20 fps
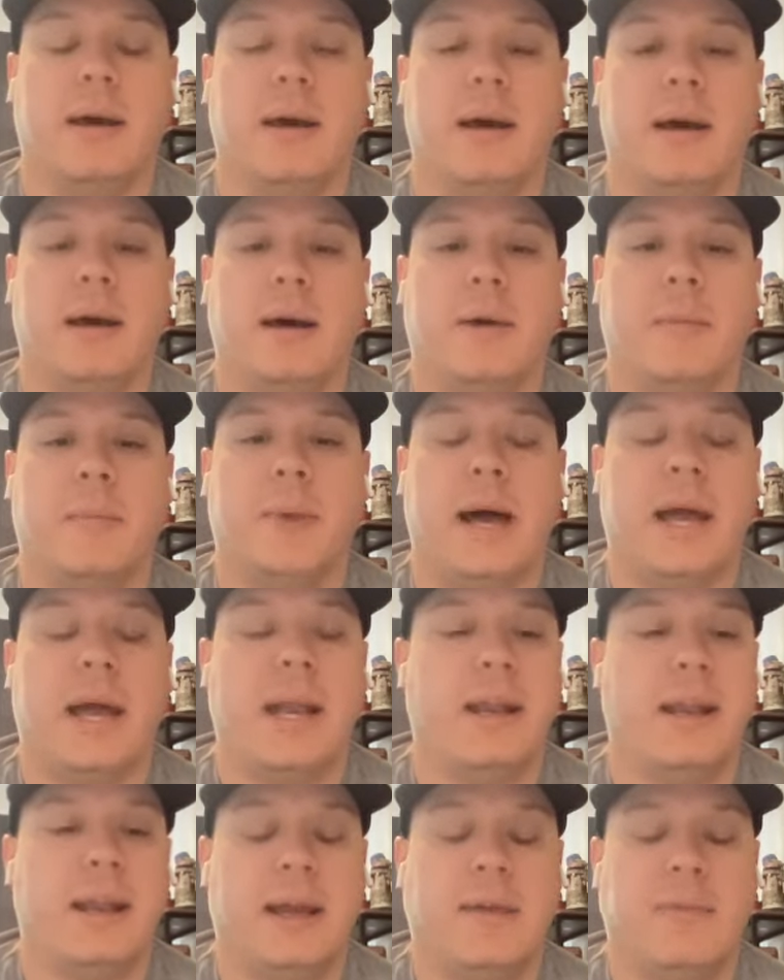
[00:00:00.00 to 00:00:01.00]
I
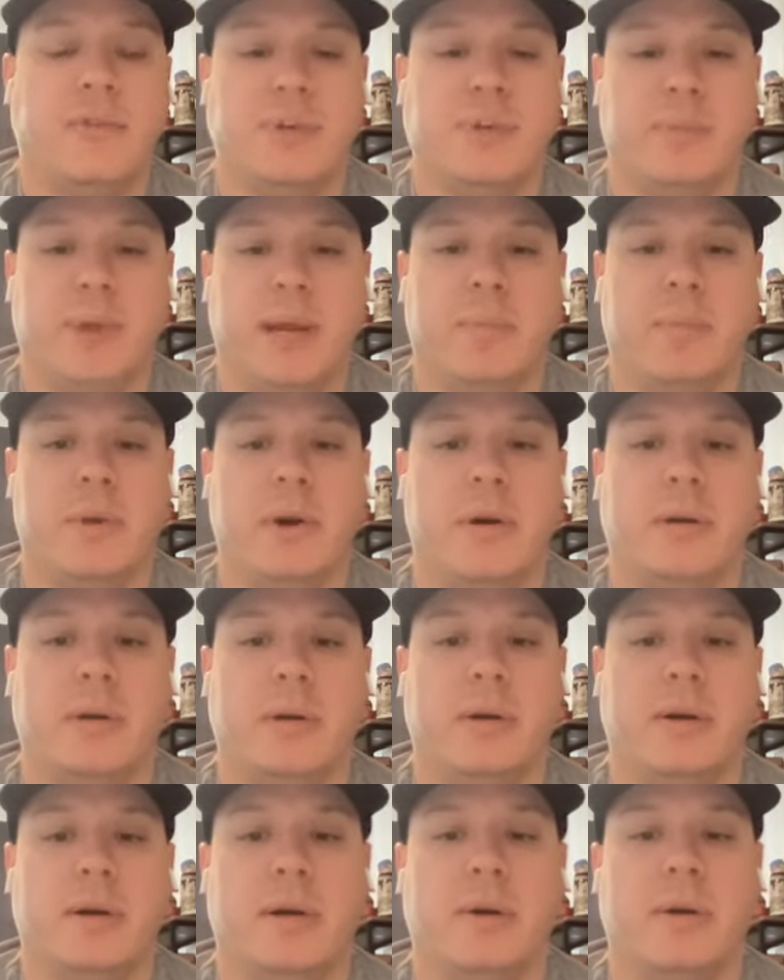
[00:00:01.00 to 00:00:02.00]
didn't have Jermaine
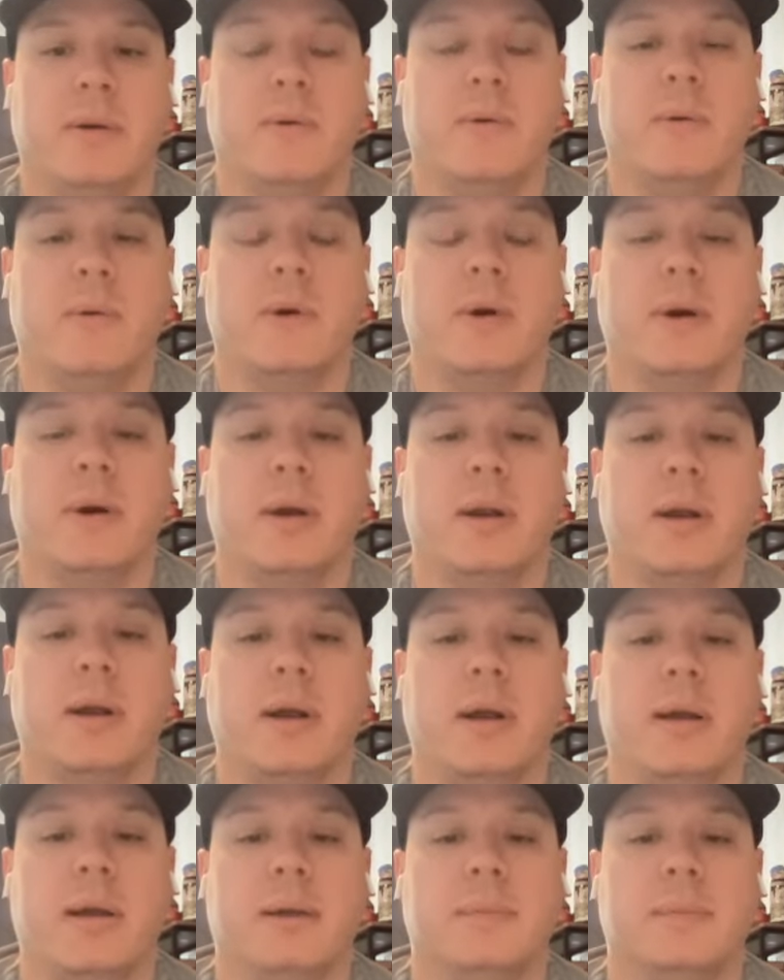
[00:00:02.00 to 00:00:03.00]
Burton or
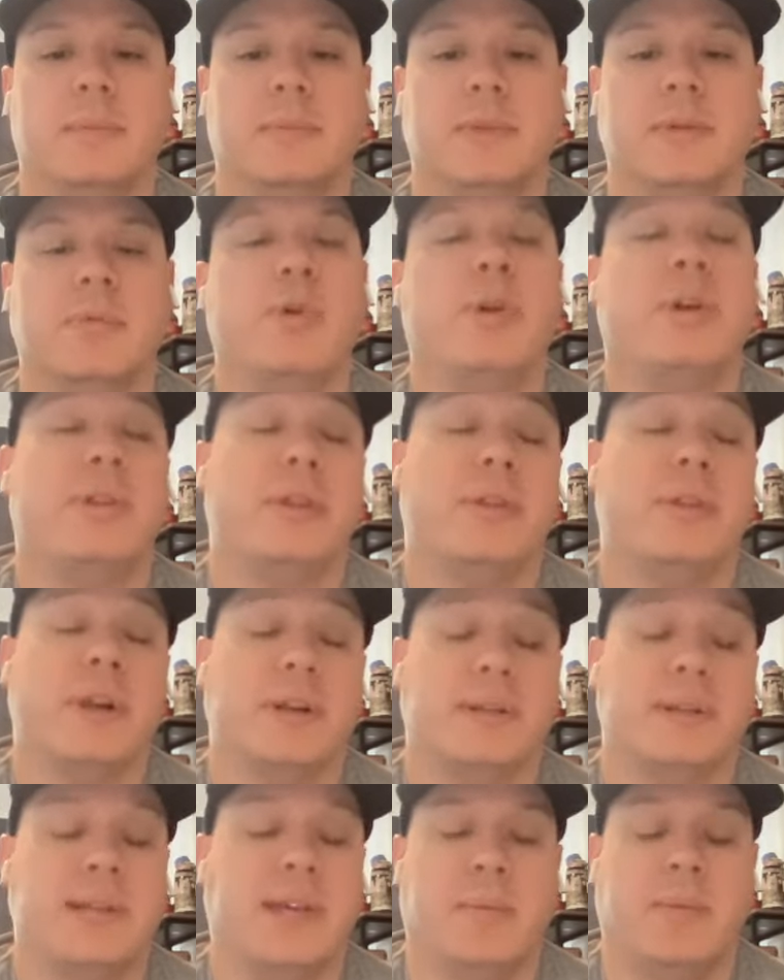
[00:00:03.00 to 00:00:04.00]
really the
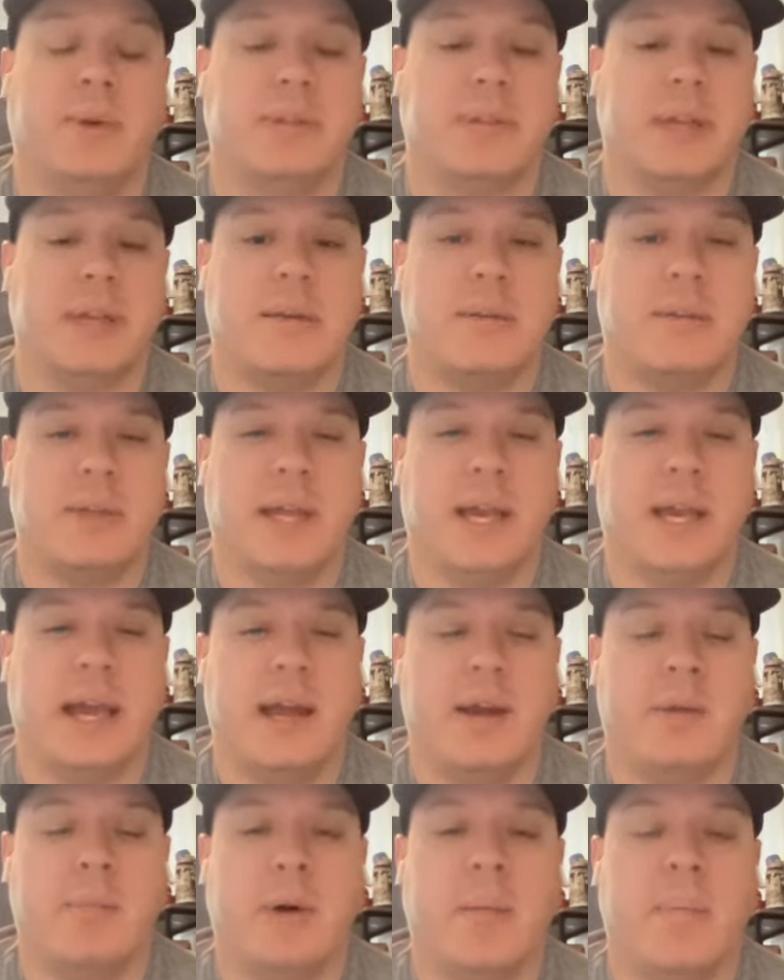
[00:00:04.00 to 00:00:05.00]
third teamers. I don't think I
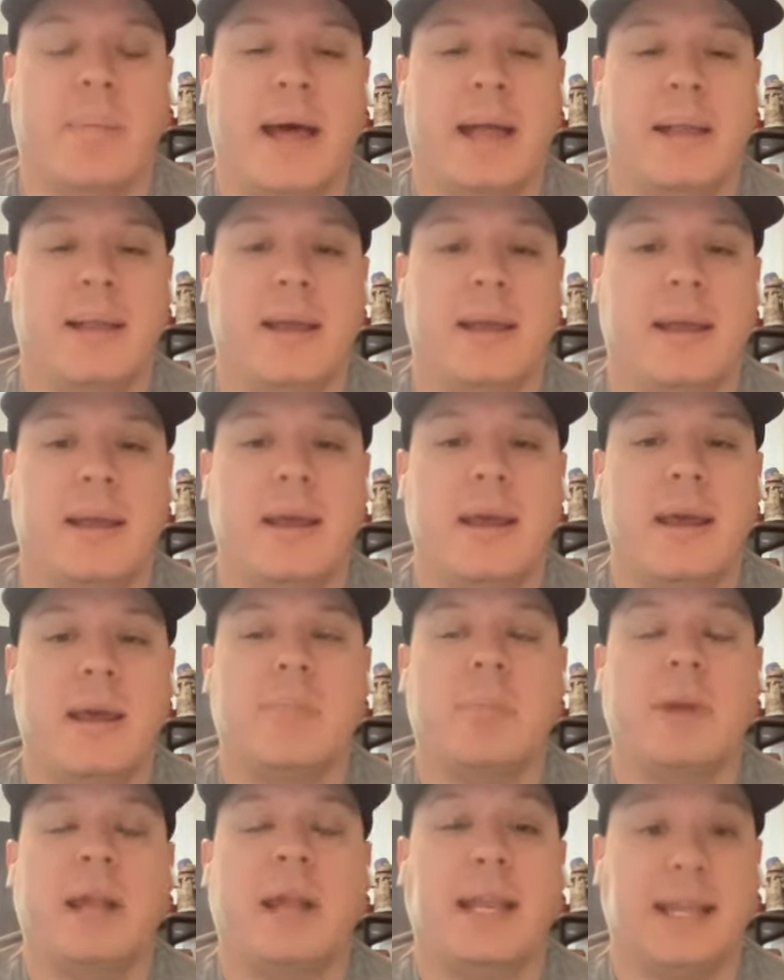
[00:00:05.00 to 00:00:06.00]
had on my ballot,
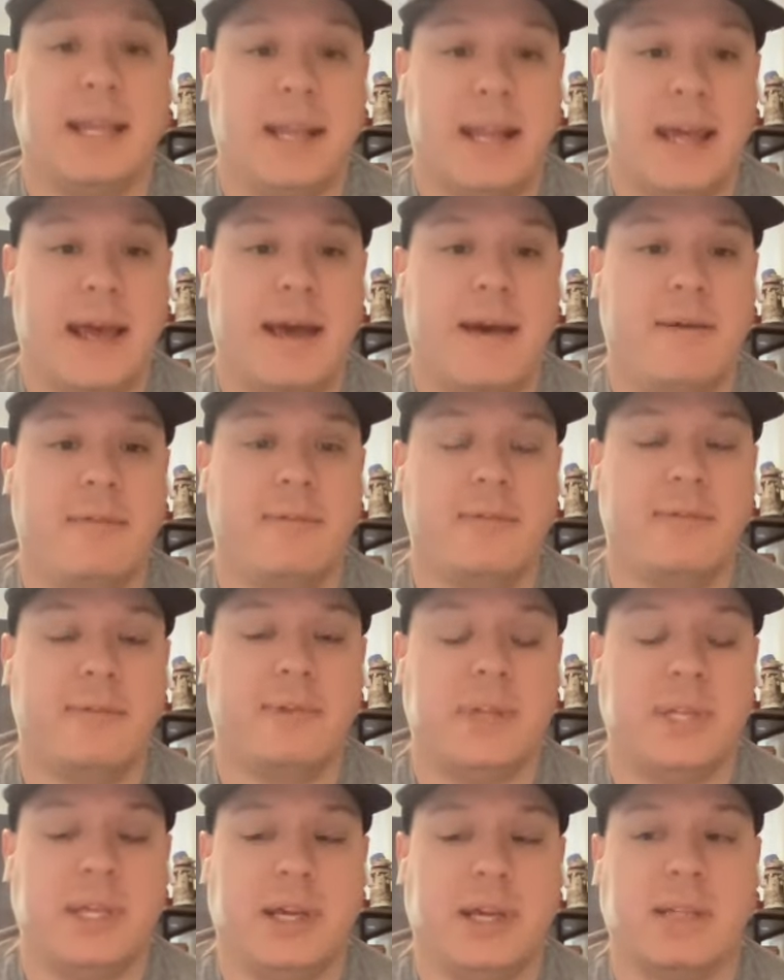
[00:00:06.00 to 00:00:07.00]
but I did have
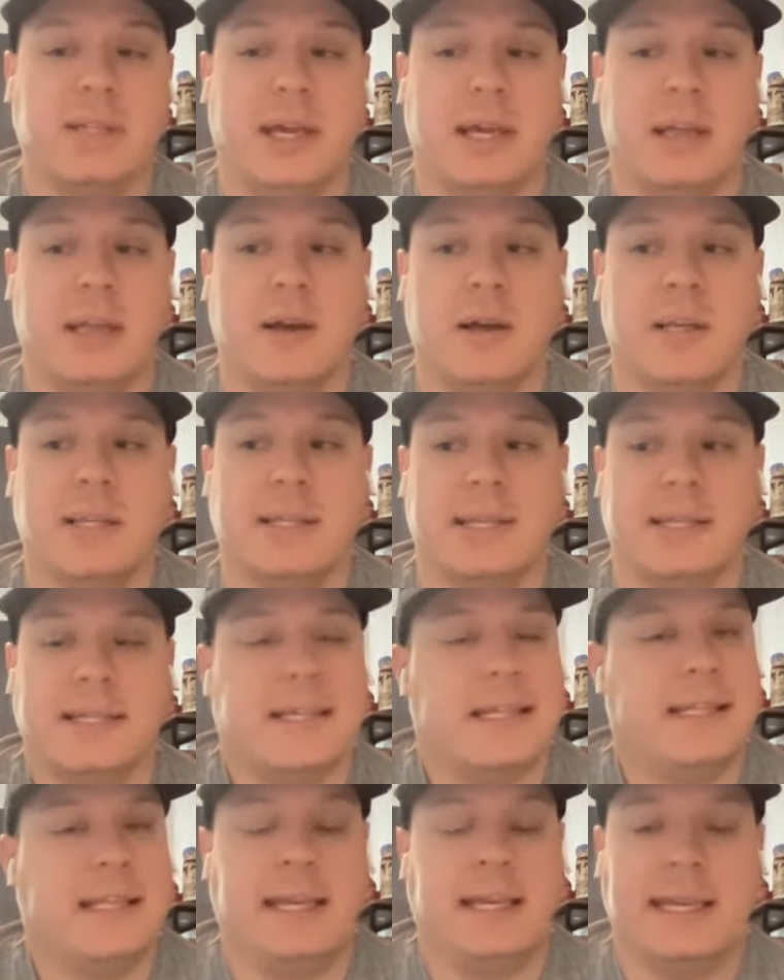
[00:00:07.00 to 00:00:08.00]
Deontay Lawson
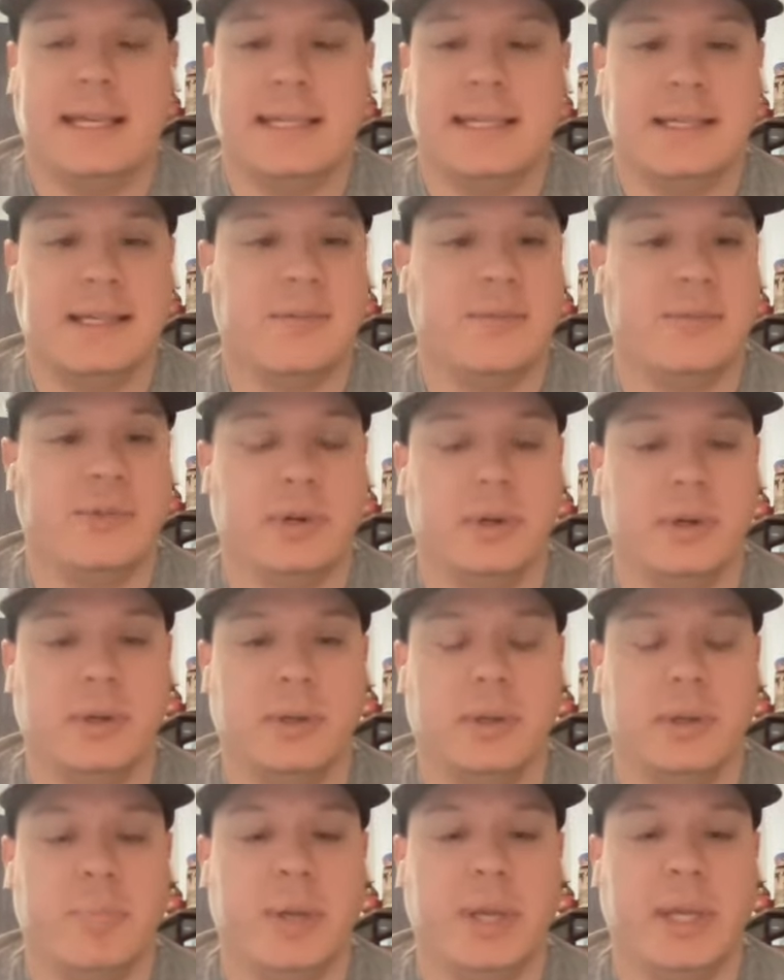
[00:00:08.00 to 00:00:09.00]
because I think he's in for
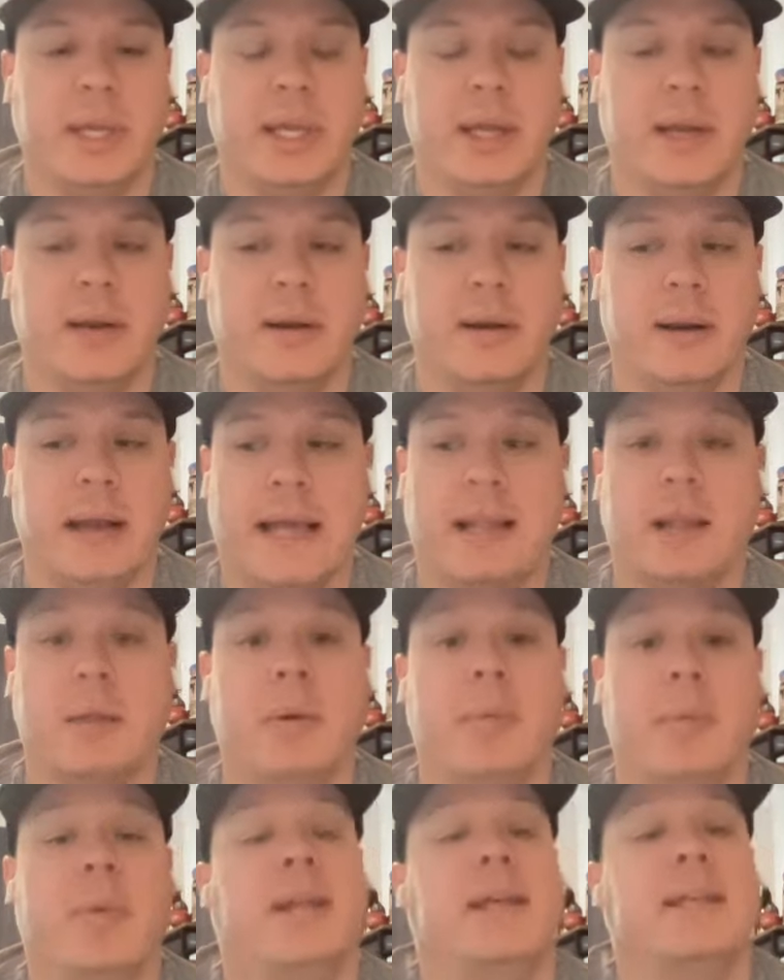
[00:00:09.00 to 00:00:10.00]
a big year.
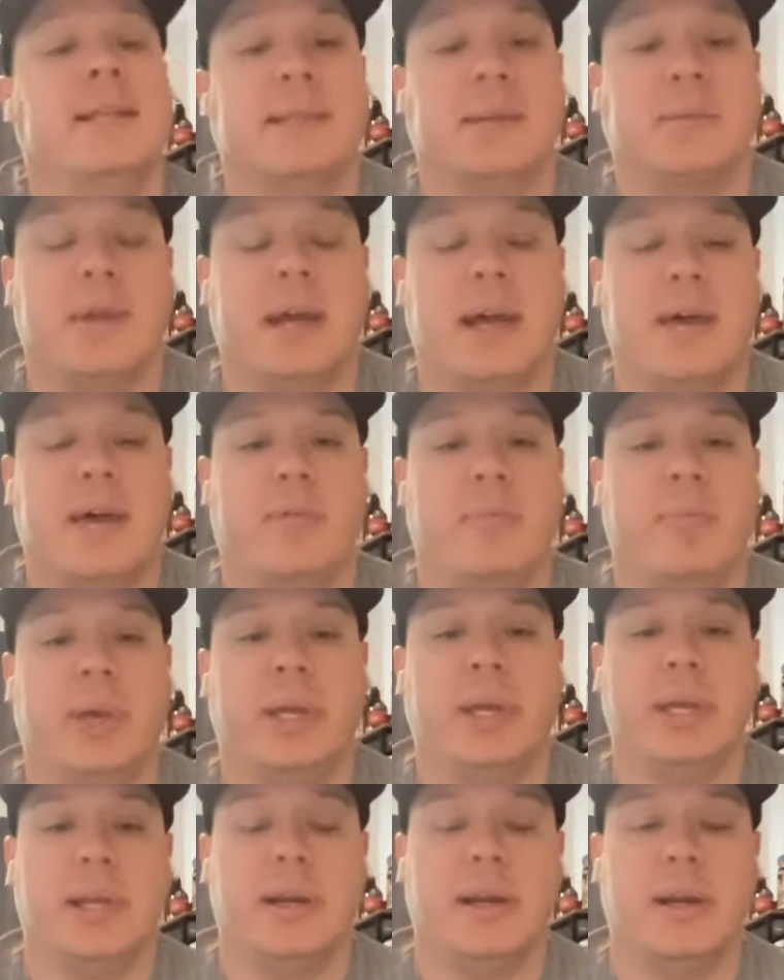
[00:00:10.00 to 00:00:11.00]
Alabama needs him to have a
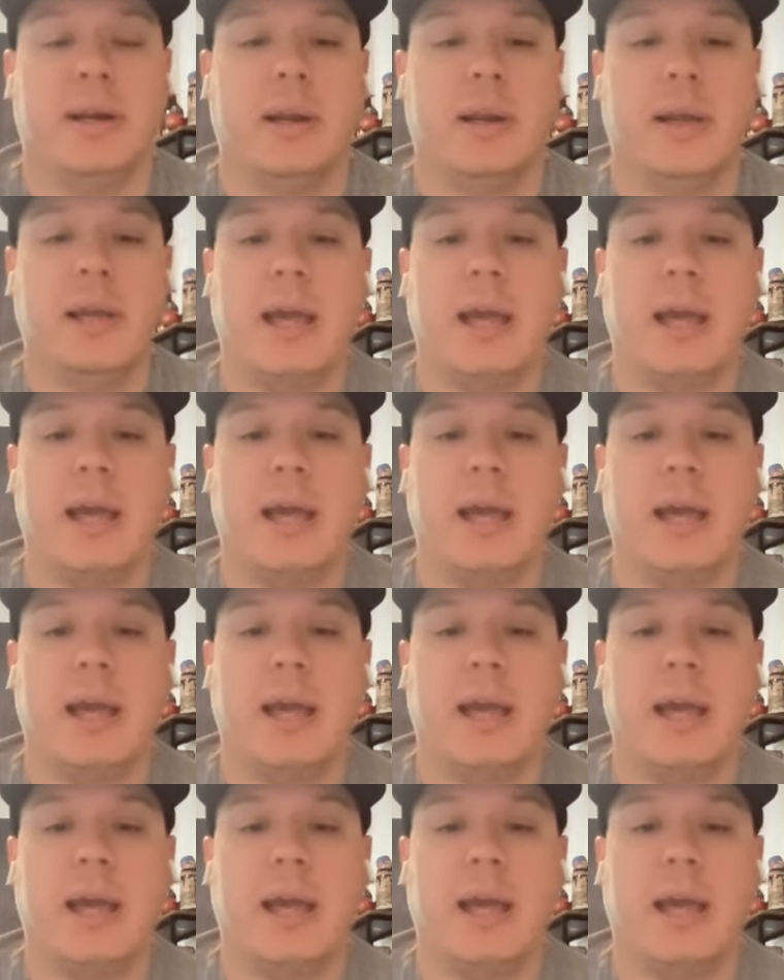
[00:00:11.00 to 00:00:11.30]
big year.